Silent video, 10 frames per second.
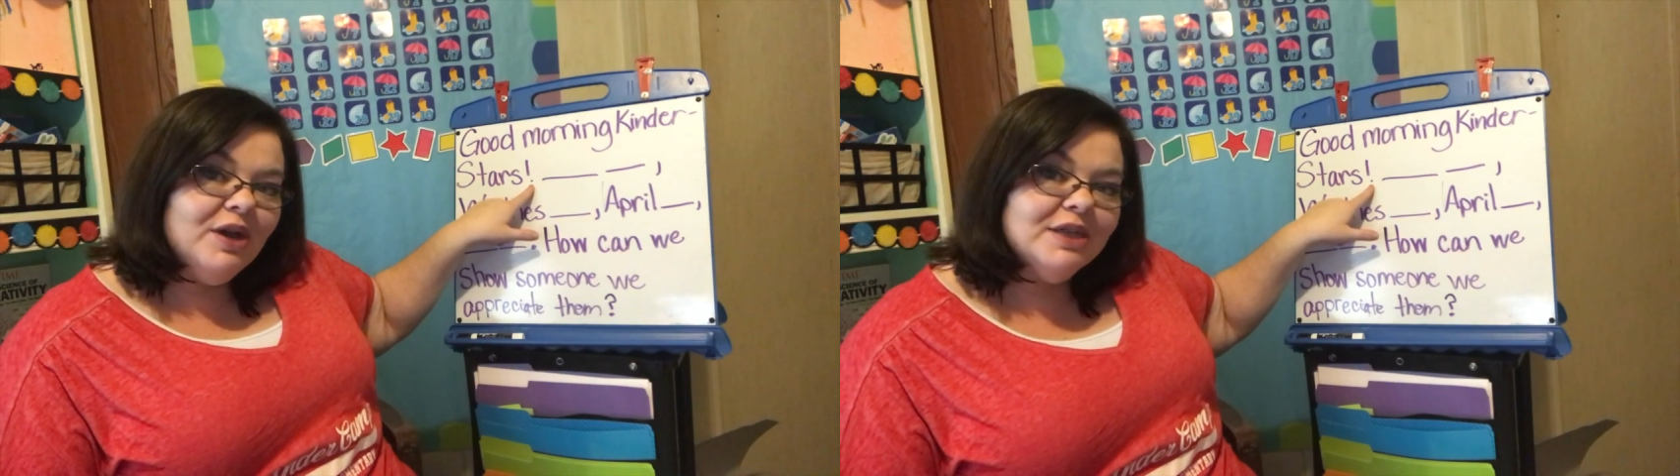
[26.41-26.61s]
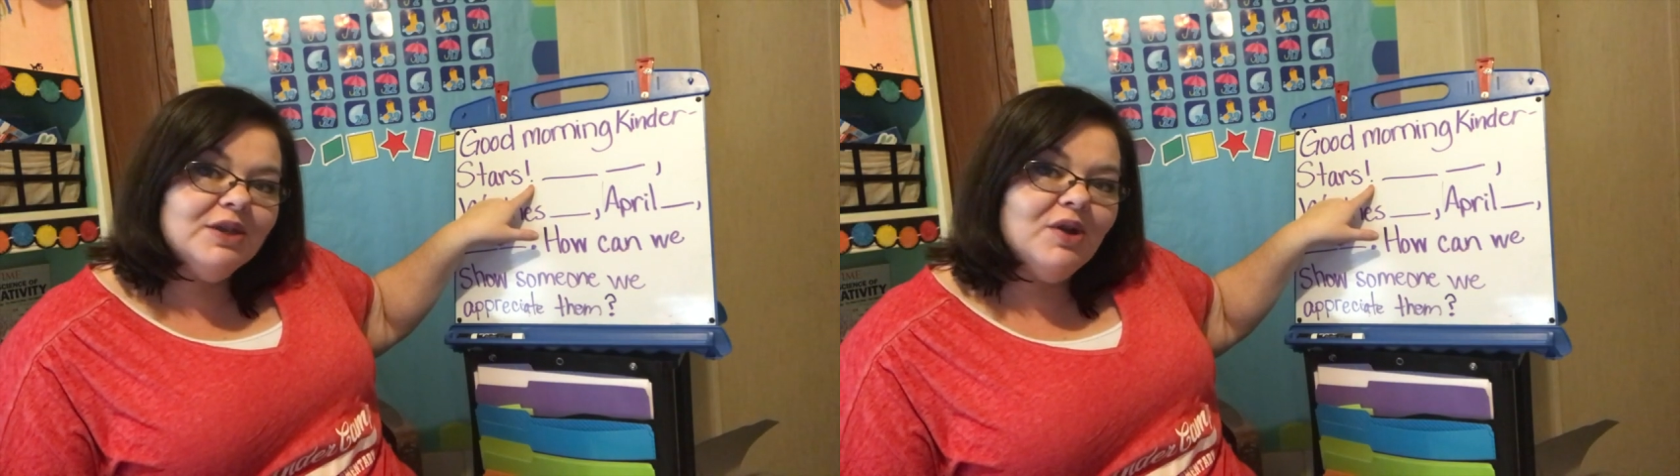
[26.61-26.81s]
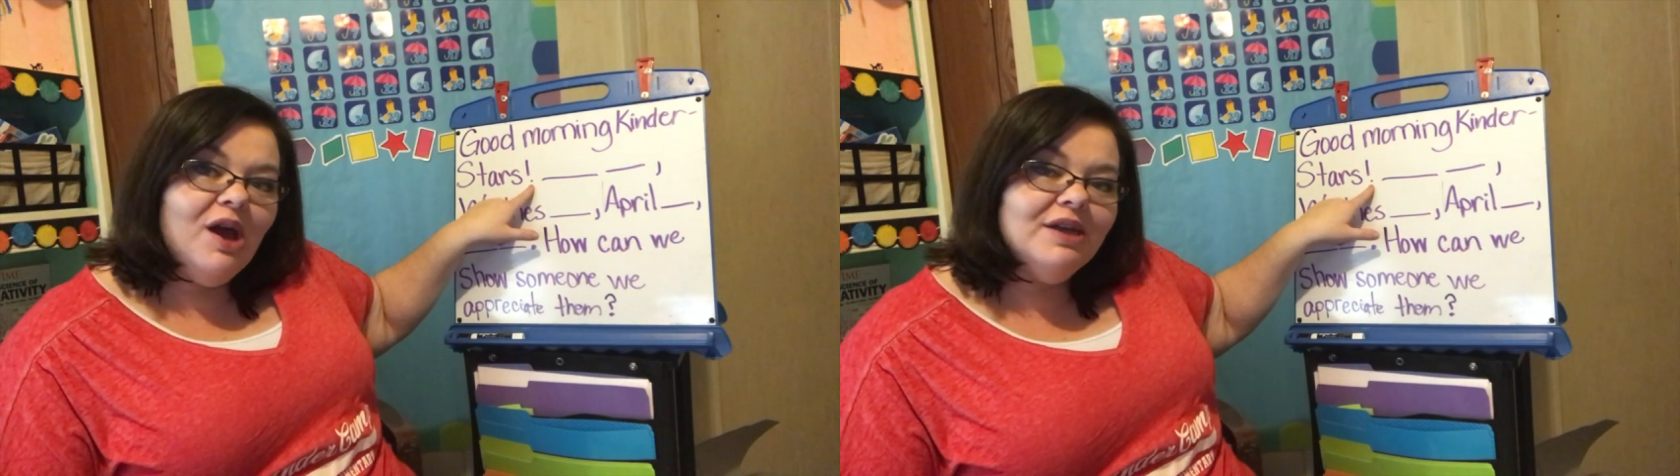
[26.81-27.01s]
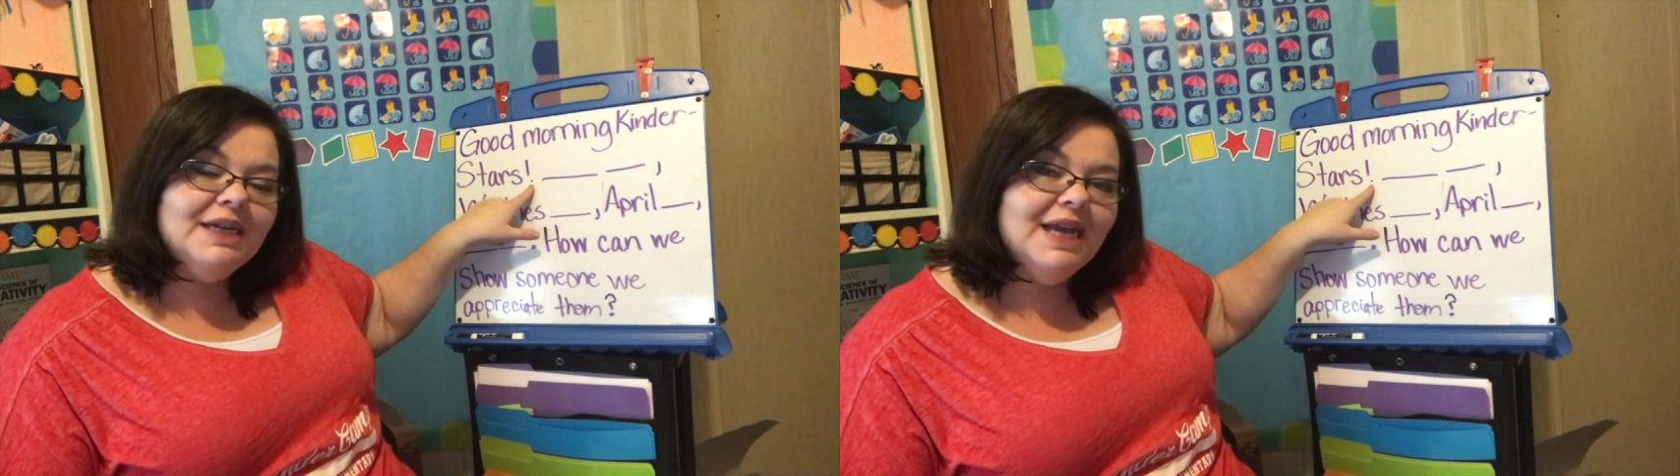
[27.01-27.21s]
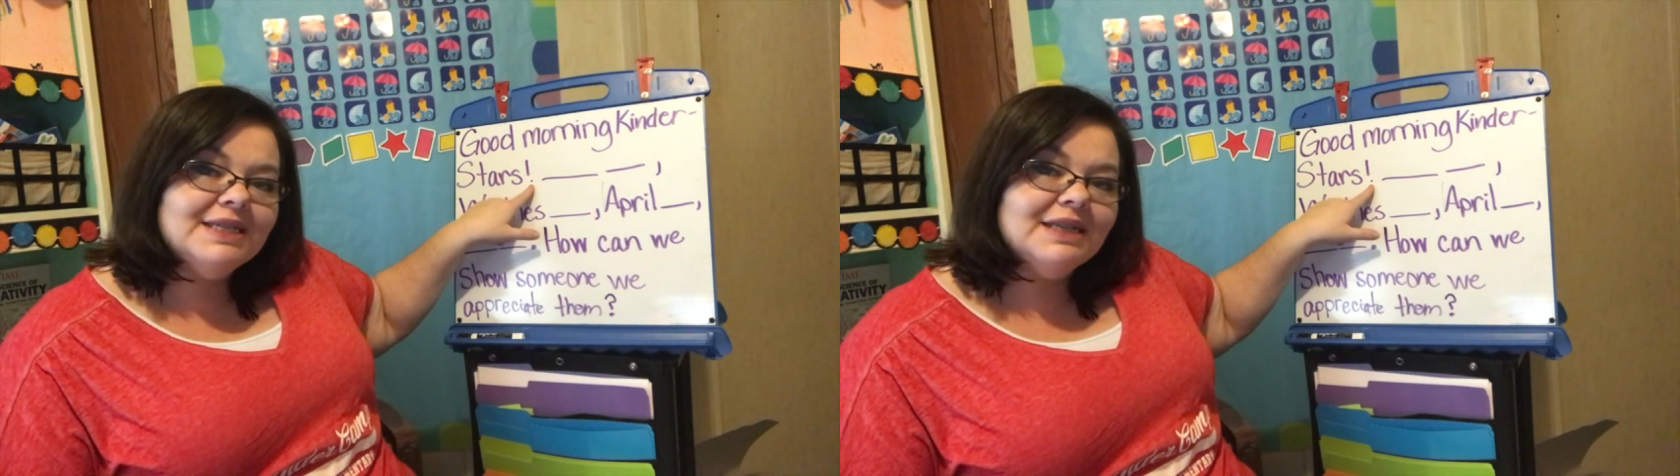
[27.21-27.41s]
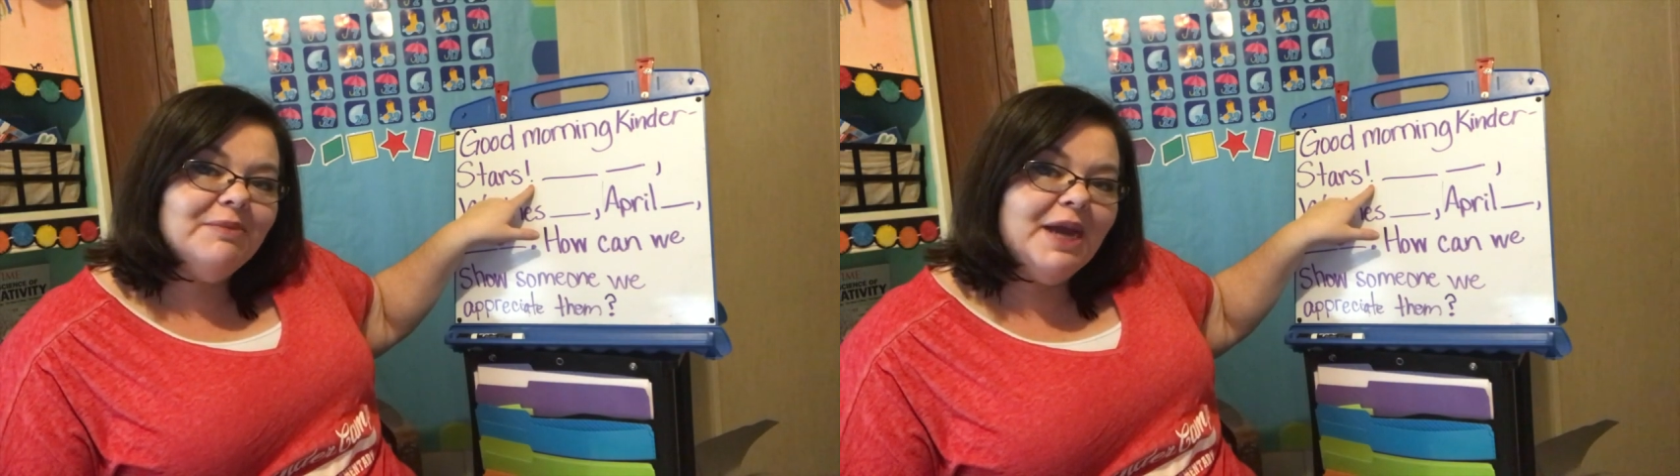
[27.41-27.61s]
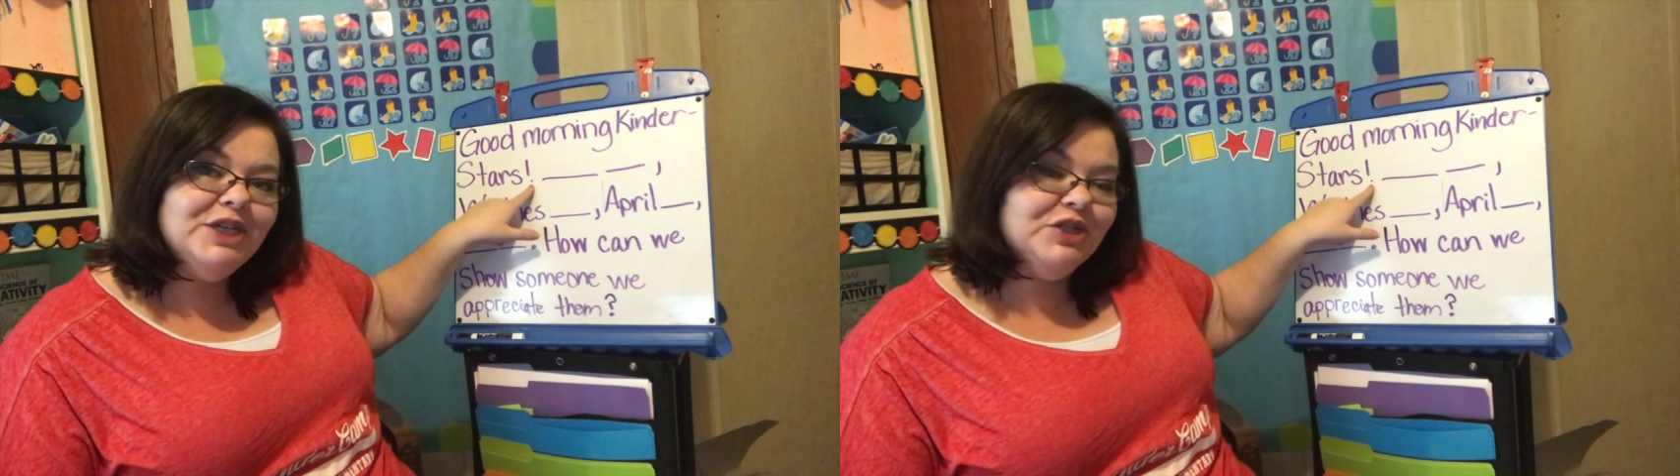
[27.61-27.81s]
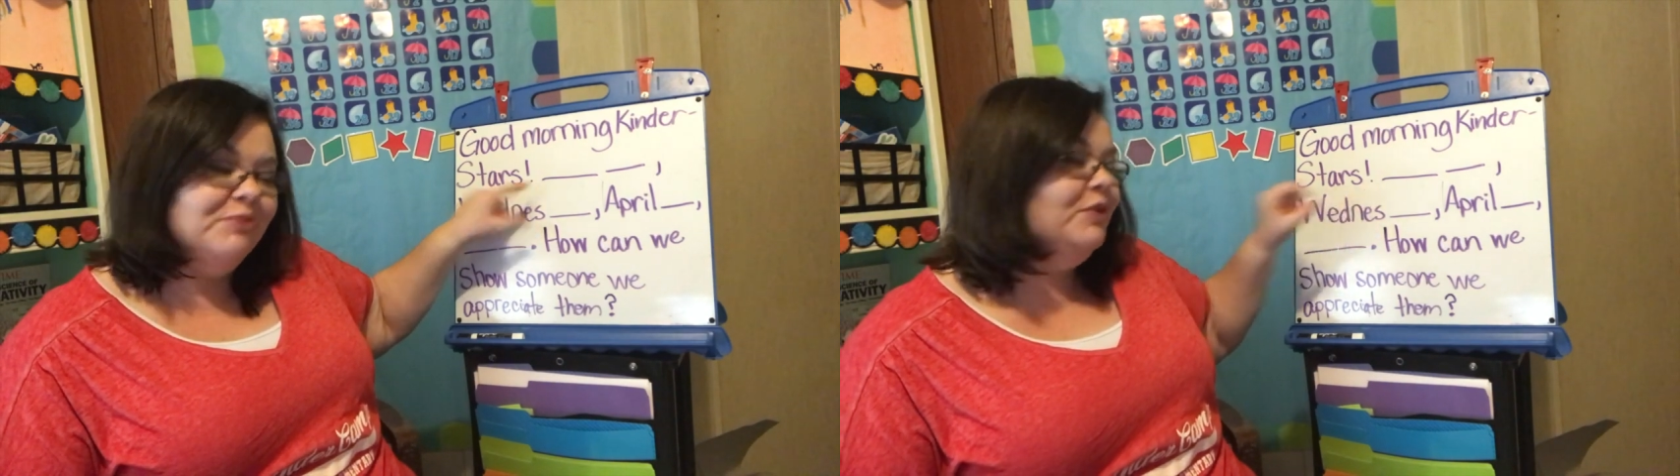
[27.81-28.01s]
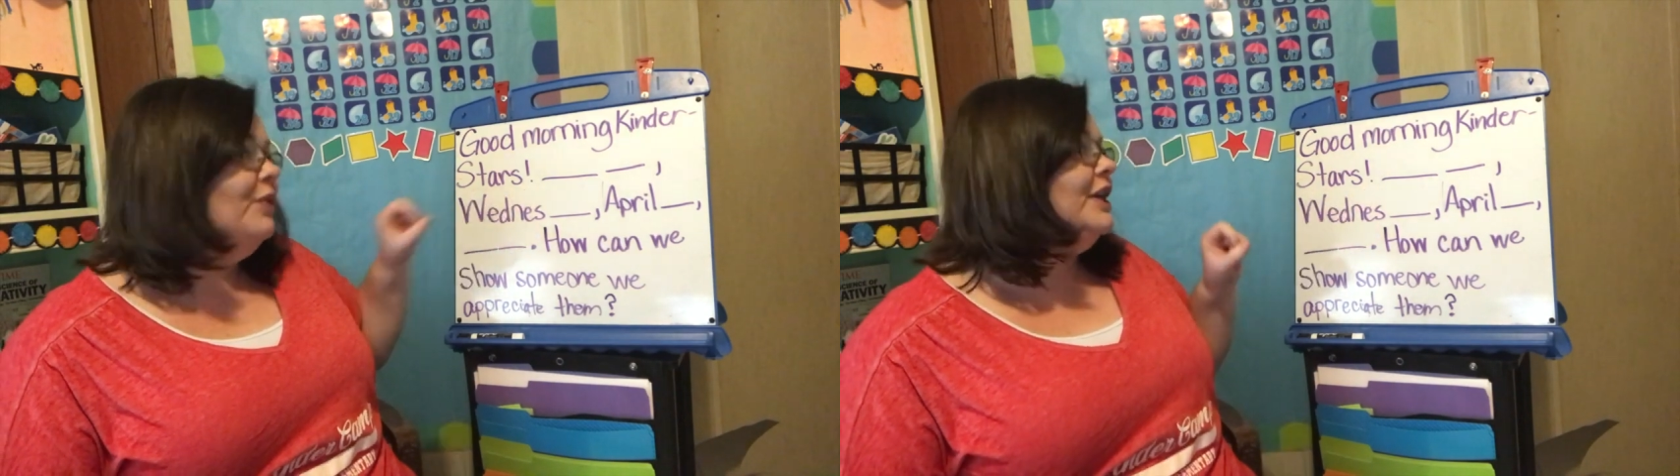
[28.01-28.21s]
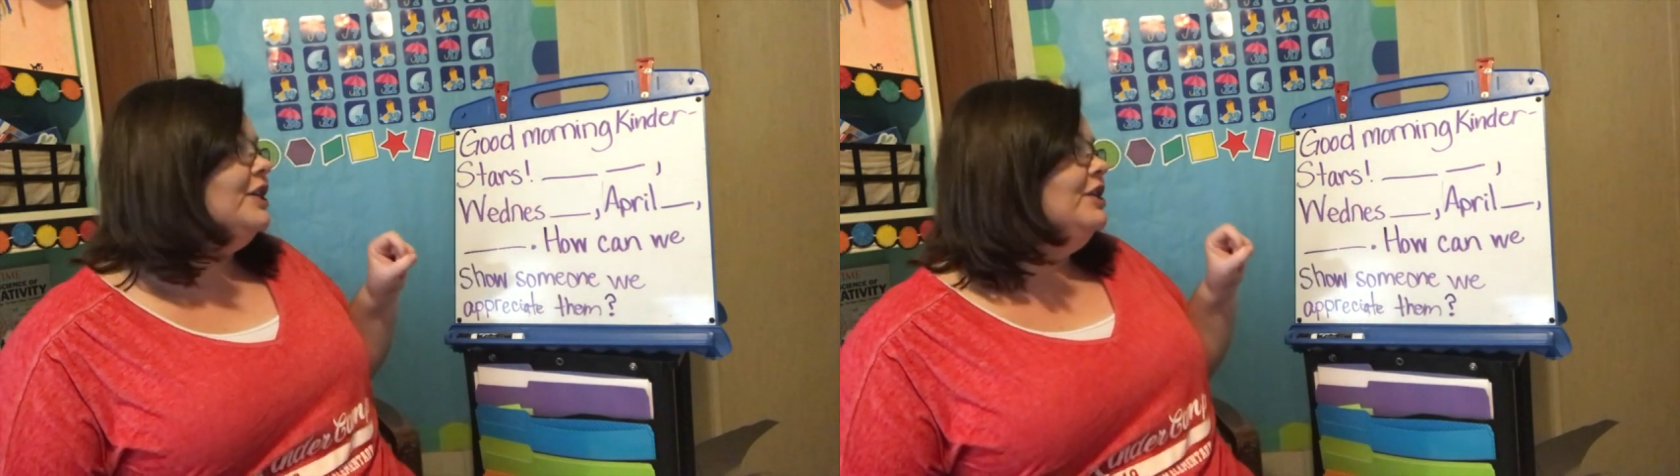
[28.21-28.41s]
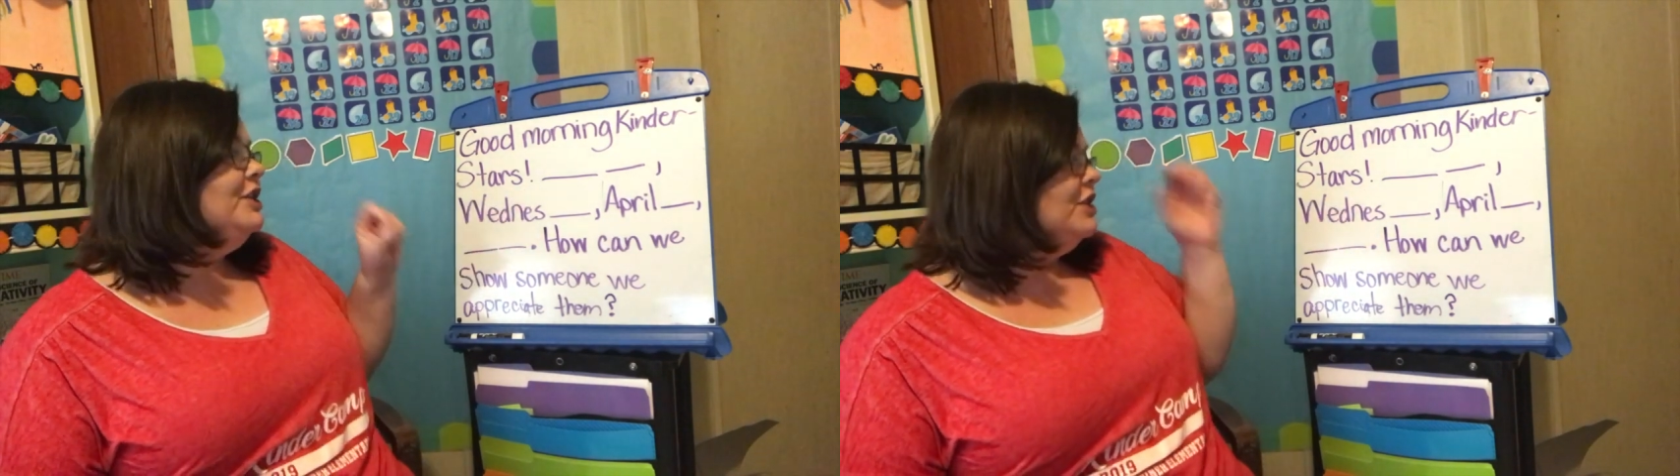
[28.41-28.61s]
We also call it an exclamation point. Good